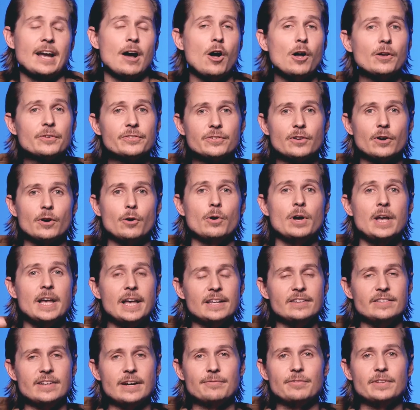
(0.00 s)
Also,
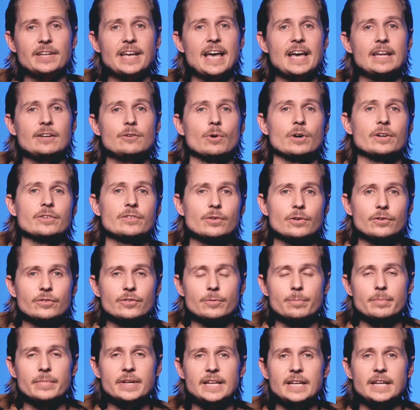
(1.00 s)
definitely head to our
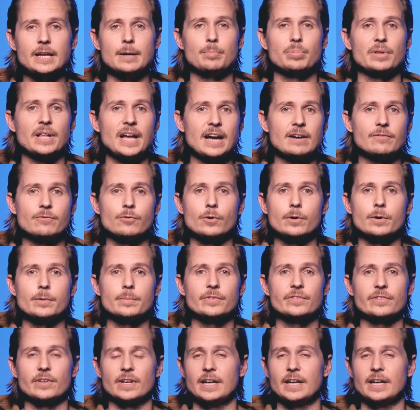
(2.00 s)
social media platforms.